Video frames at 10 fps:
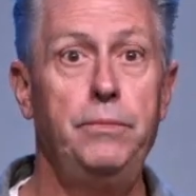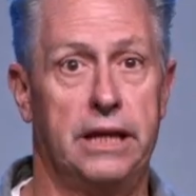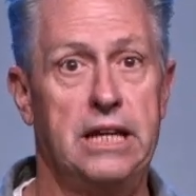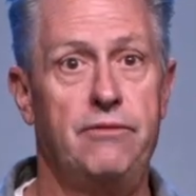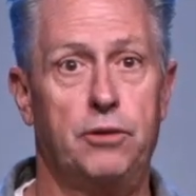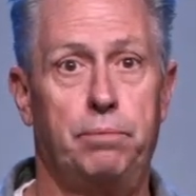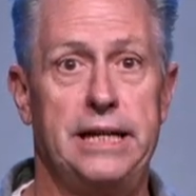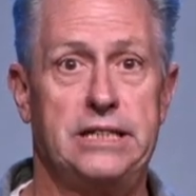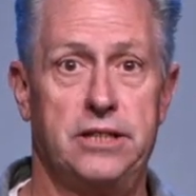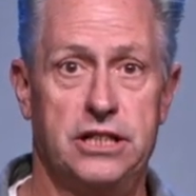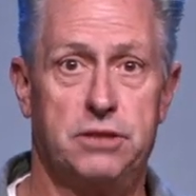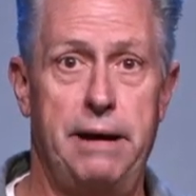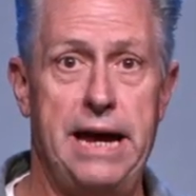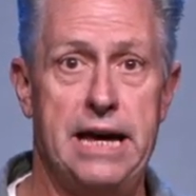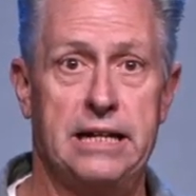give your place to this
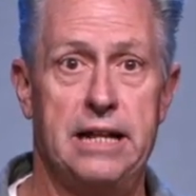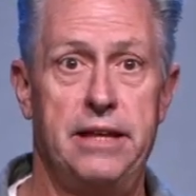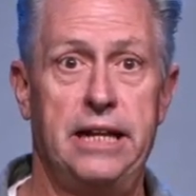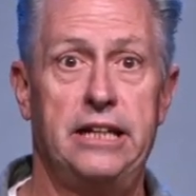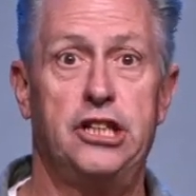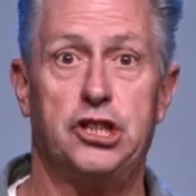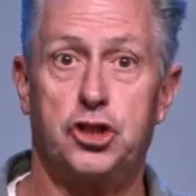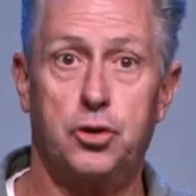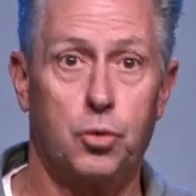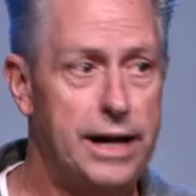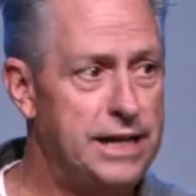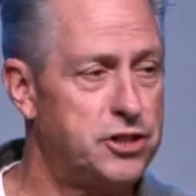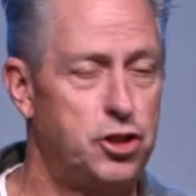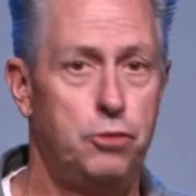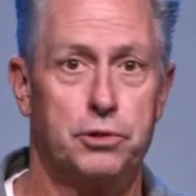man, and then in
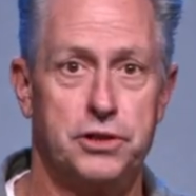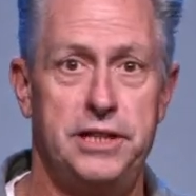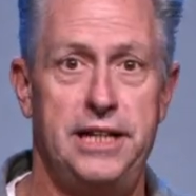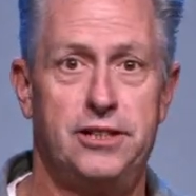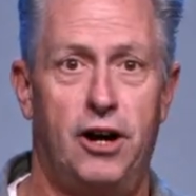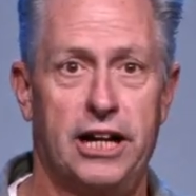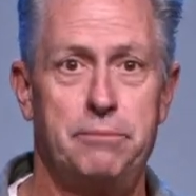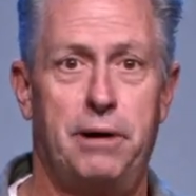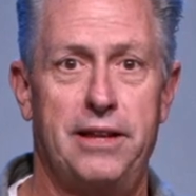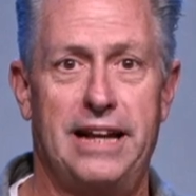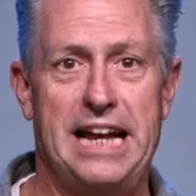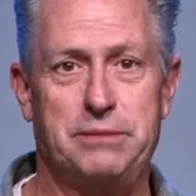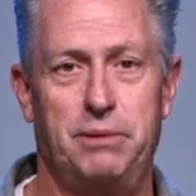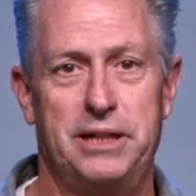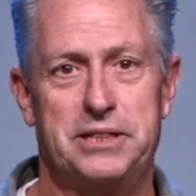disgrace you proceed to occupy the
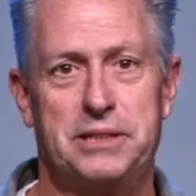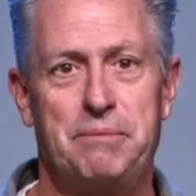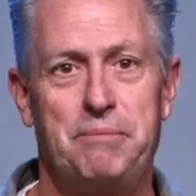last place.